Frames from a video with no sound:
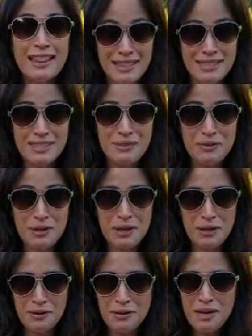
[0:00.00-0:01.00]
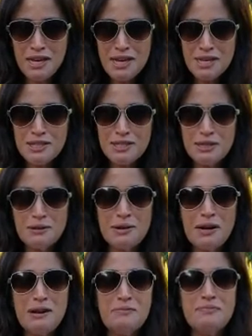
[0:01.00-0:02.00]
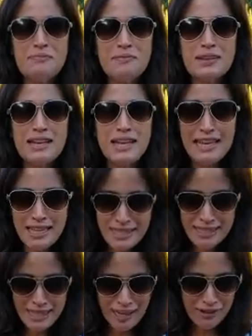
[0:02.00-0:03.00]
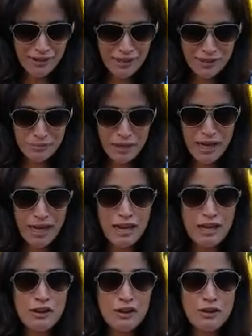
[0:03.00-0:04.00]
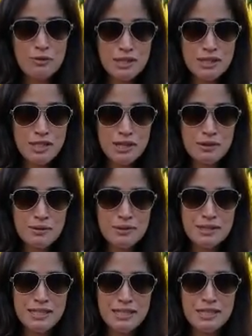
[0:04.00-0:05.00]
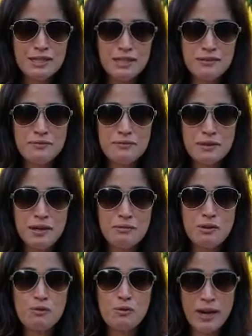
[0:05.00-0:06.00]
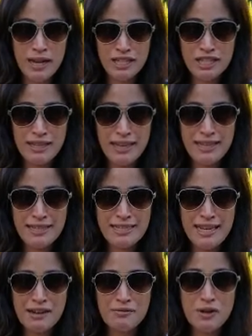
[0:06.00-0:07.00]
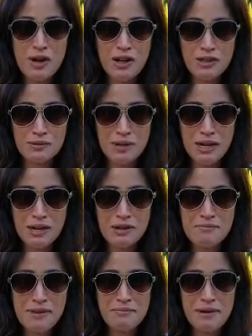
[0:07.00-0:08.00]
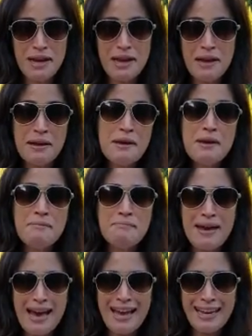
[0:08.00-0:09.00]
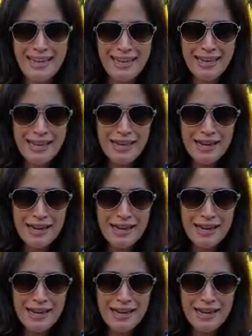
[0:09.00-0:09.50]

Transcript: this is for you. So in the center is my newest tote. This is from Ranchlands out of Colorado, made by Maddie.